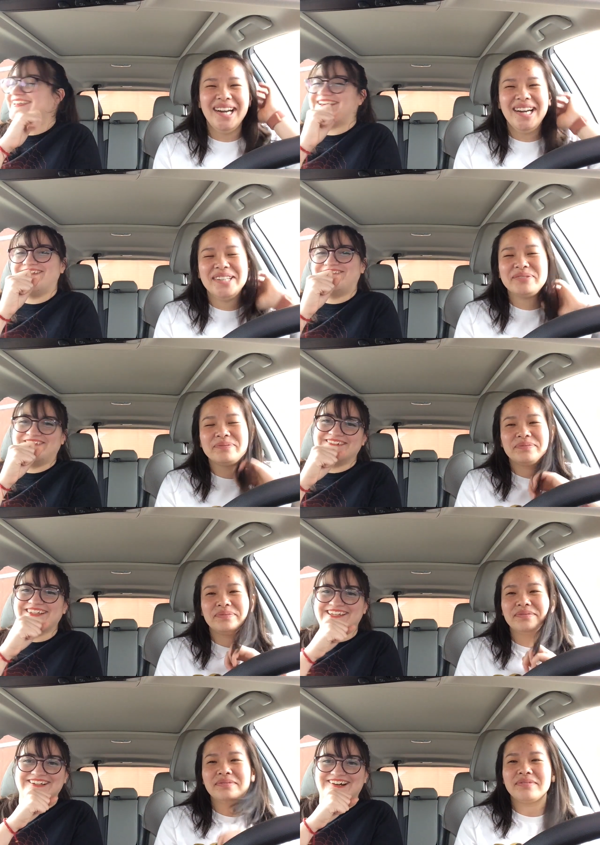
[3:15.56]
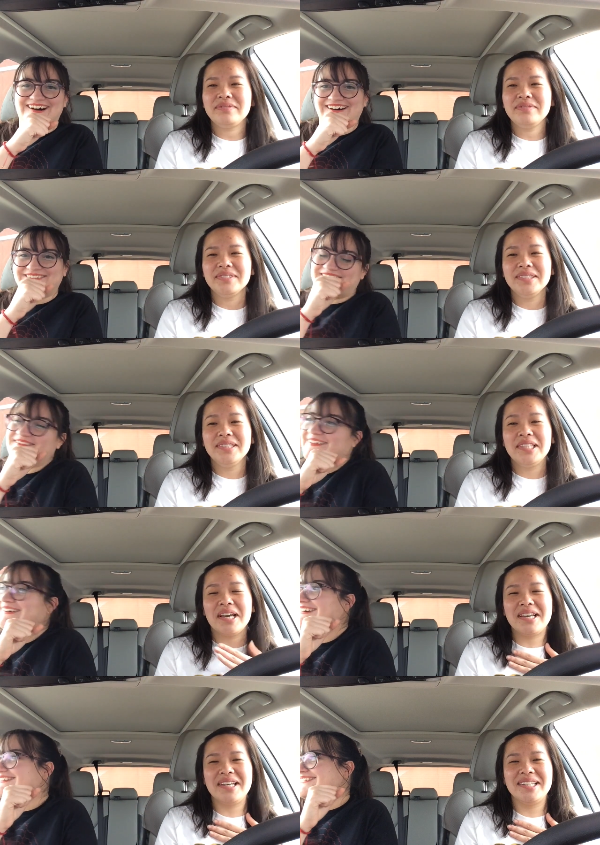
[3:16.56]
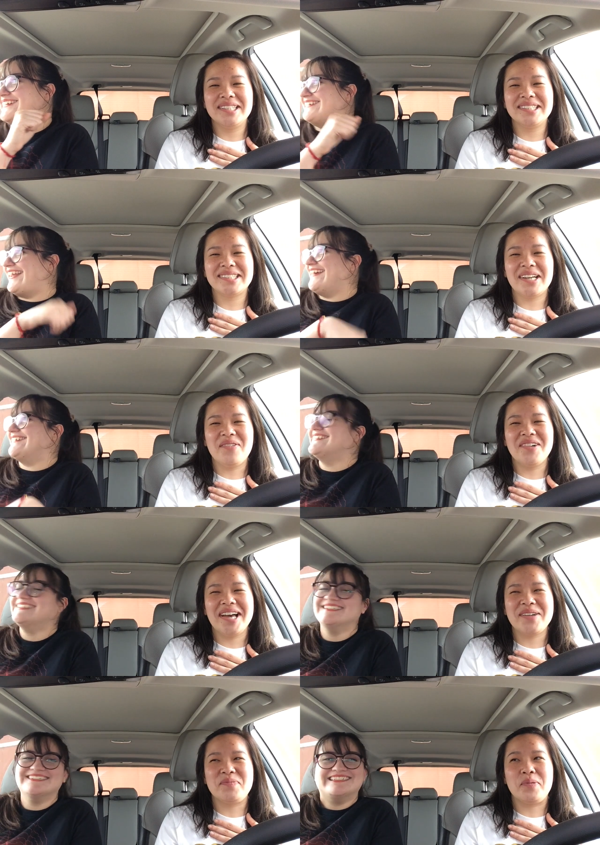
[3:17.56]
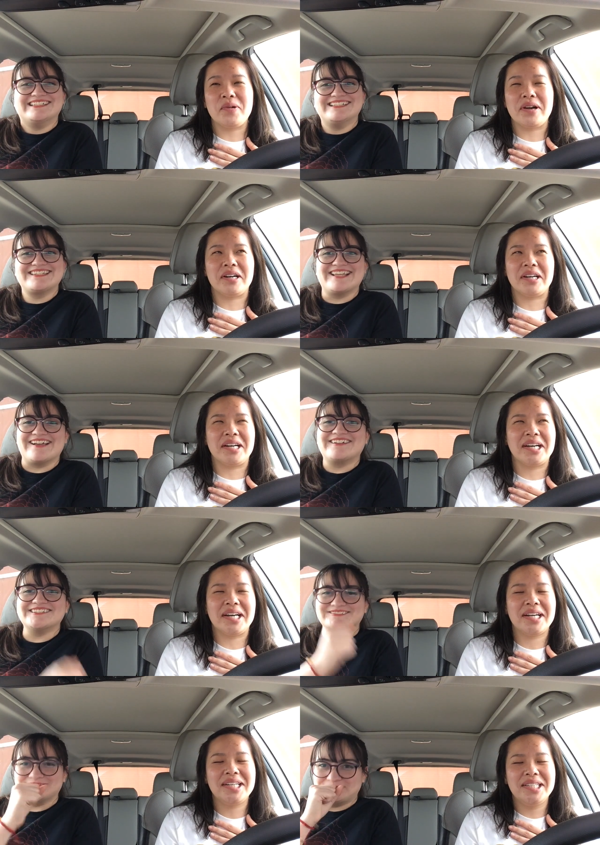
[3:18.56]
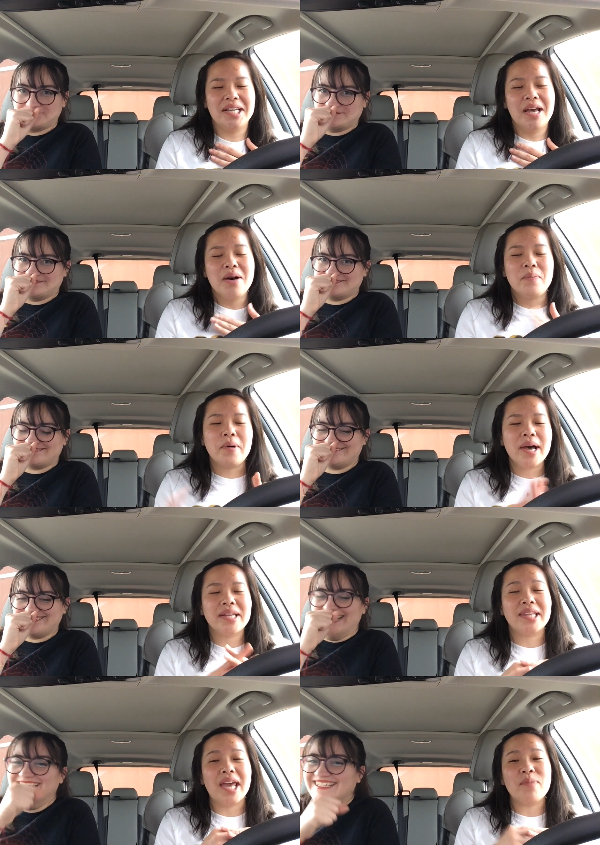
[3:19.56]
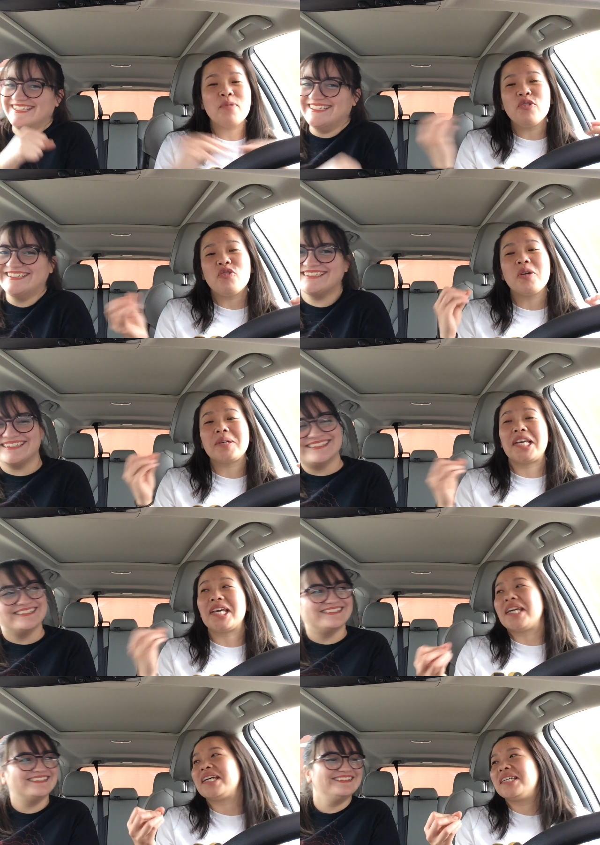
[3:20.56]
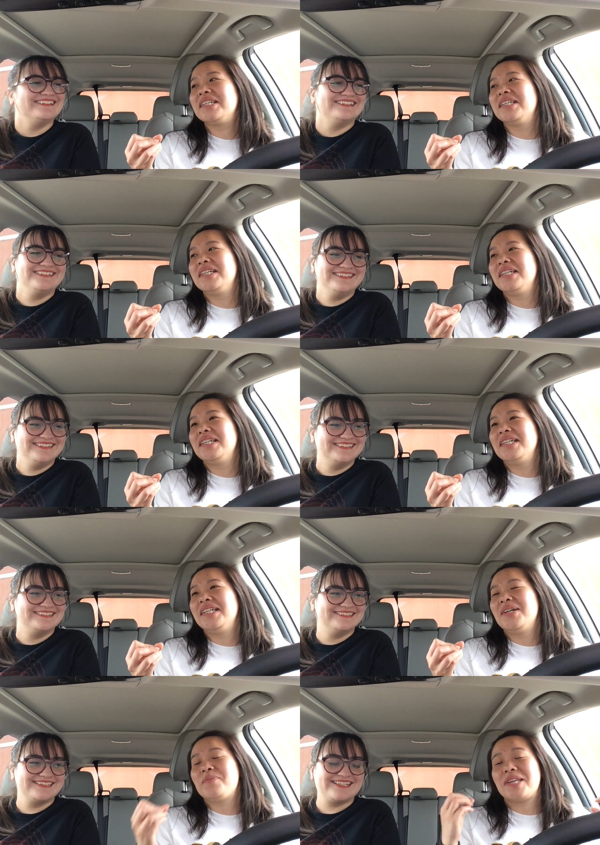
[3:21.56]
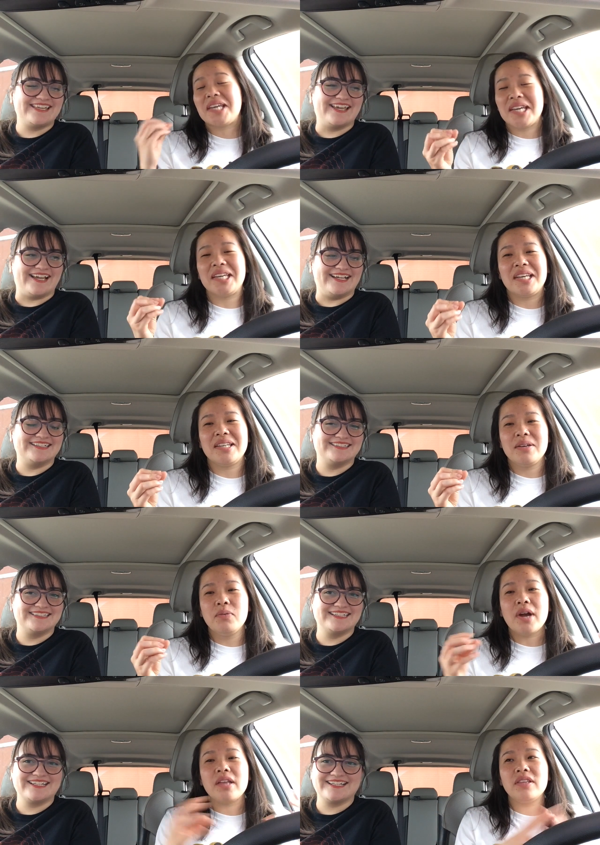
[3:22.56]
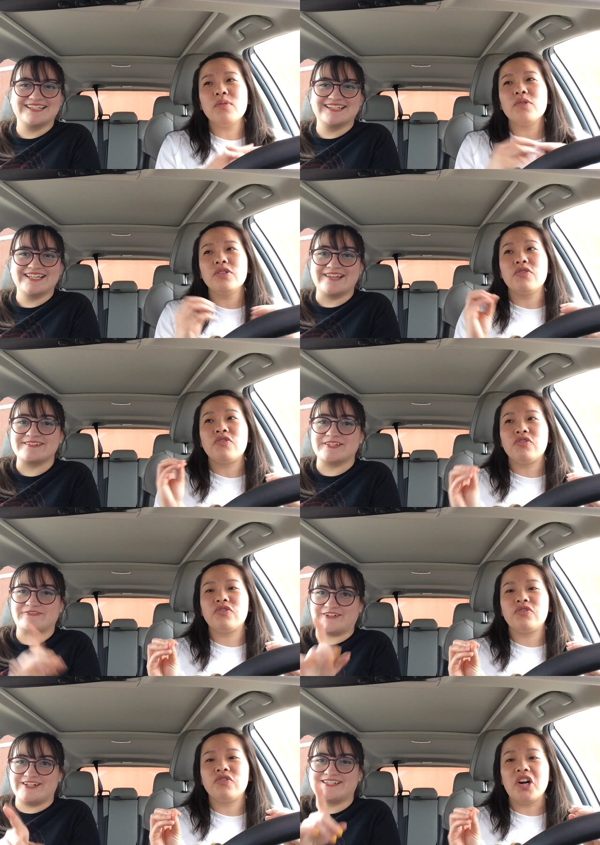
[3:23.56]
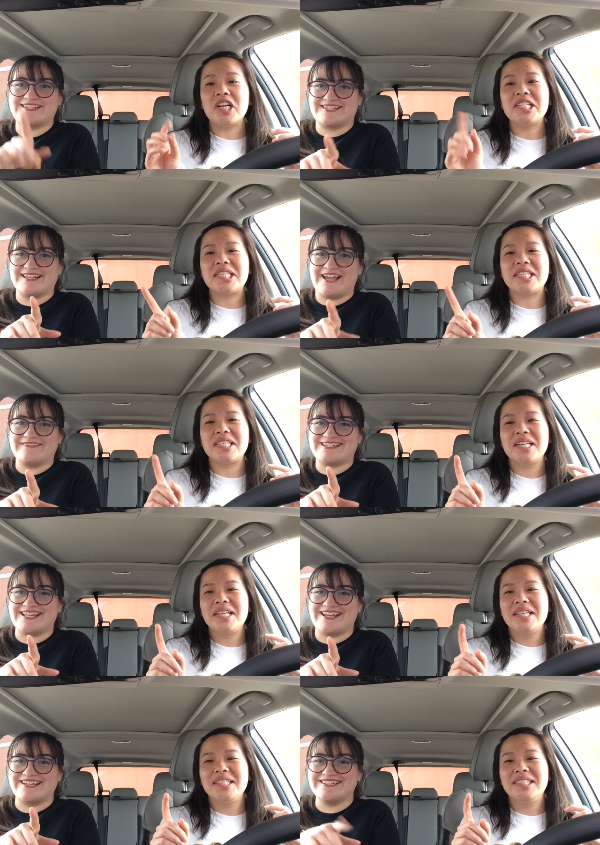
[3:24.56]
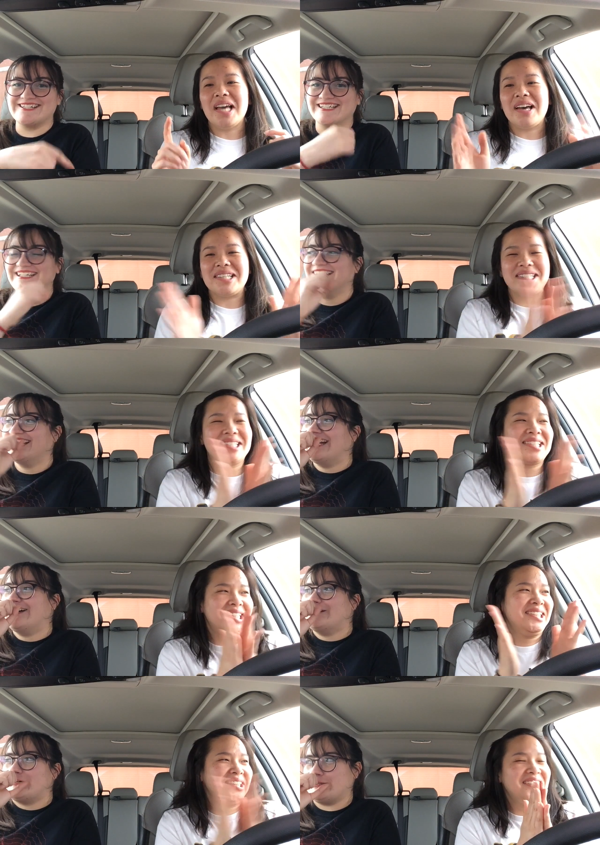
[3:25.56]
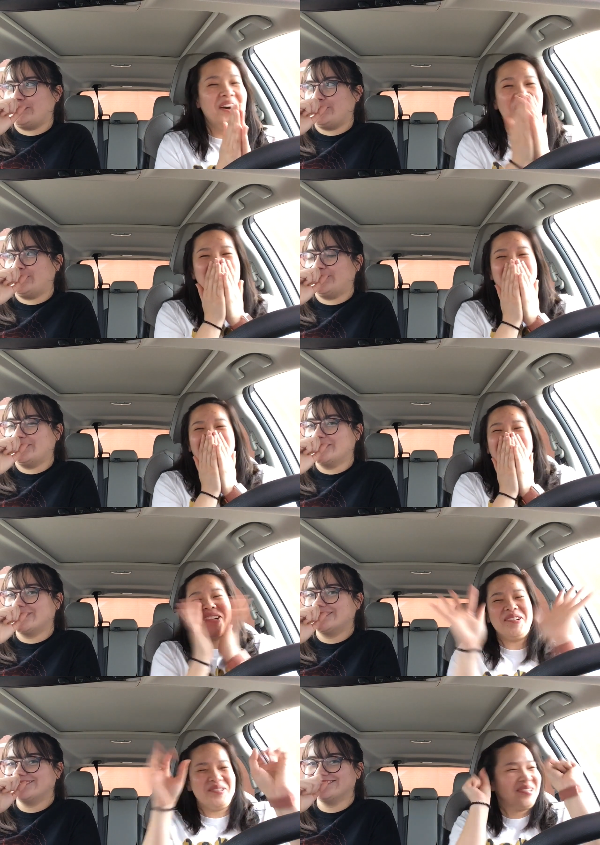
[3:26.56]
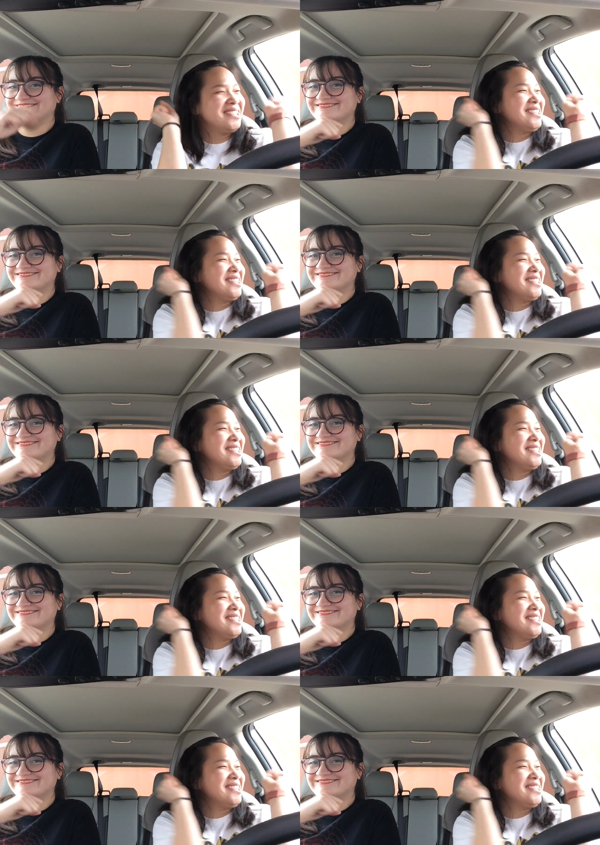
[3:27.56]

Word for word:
Speaker 1: we get a full yeehaw from the yes. whole rodeo? I'm like, like mm. but they perform "Kick It." Kick yeah. it. are I think we're the, it the first, first live stage. Yes. Oh, they. Oh,